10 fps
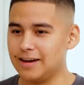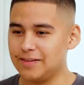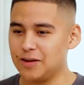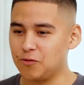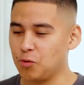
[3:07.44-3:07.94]

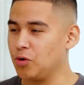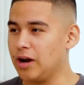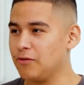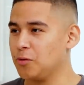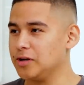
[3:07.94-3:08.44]
And then for
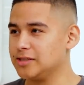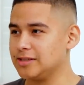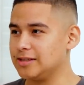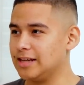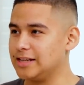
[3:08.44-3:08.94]
whatever
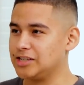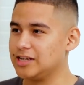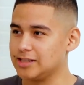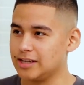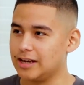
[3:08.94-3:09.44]
reason, they
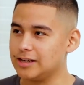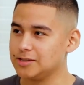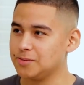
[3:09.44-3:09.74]
changed the age